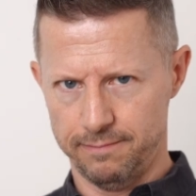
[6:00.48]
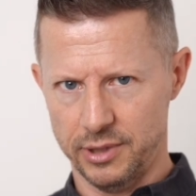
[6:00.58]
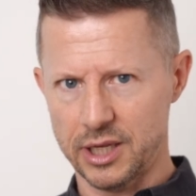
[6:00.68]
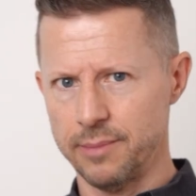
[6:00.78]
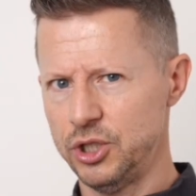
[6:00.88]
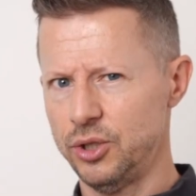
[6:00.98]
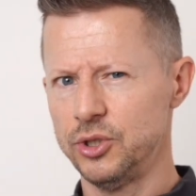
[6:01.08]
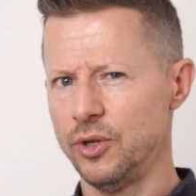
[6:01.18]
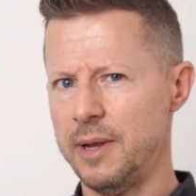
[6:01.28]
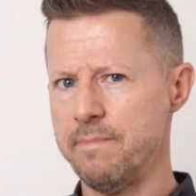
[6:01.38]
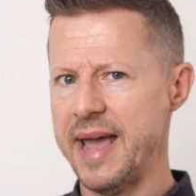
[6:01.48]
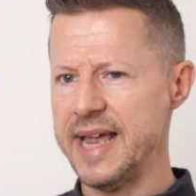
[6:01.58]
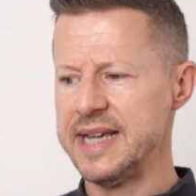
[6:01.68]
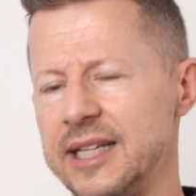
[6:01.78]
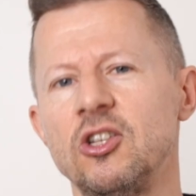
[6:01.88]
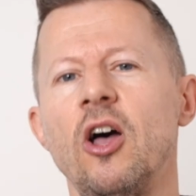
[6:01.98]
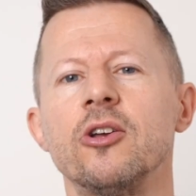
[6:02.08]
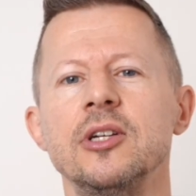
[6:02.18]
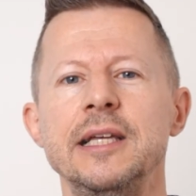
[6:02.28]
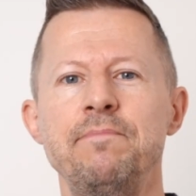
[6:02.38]
but coming too soon in bed, that's
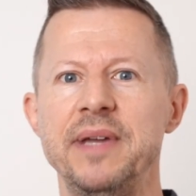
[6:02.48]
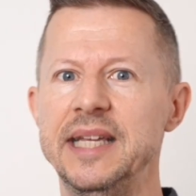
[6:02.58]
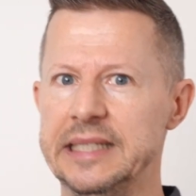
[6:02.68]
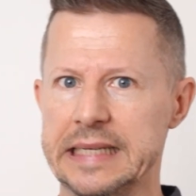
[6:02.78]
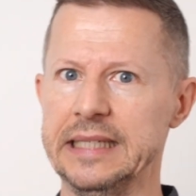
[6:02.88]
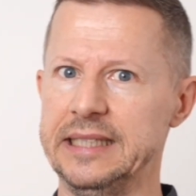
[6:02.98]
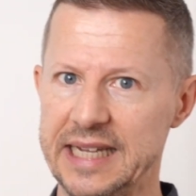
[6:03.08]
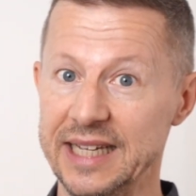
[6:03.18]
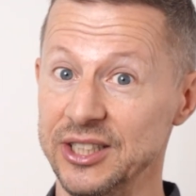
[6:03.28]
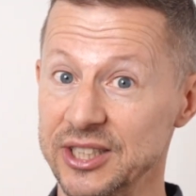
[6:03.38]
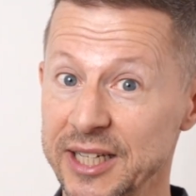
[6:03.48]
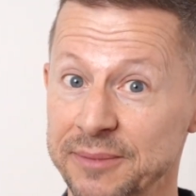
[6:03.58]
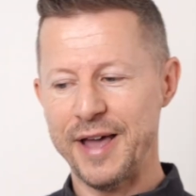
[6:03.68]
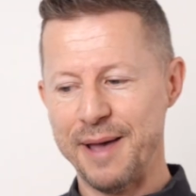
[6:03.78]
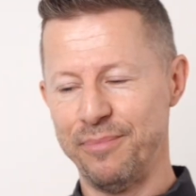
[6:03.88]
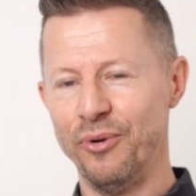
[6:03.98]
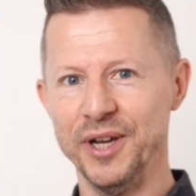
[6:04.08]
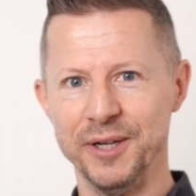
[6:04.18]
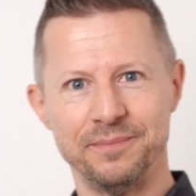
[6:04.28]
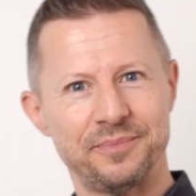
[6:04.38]
hardly PTSD, is it? Fair
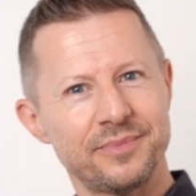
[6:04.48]
point.